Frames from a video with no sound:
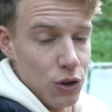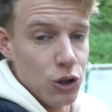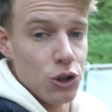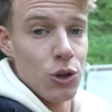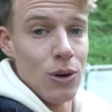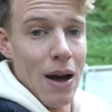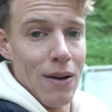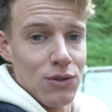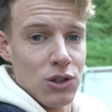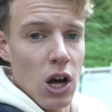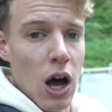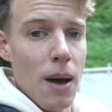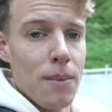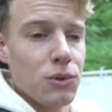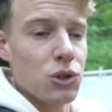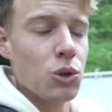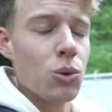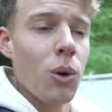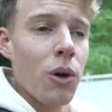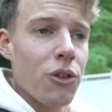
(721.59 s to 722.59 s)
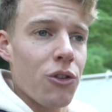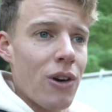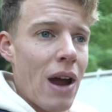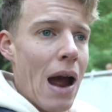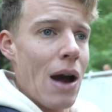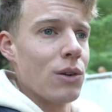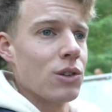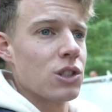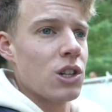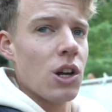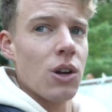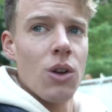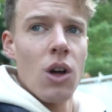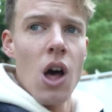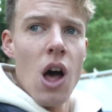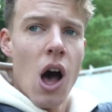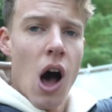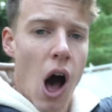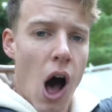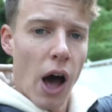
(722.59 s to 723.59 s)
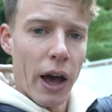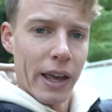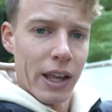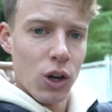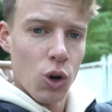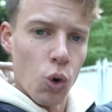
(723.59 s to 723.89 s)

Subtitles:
do have time, 2 or 3 hours to hike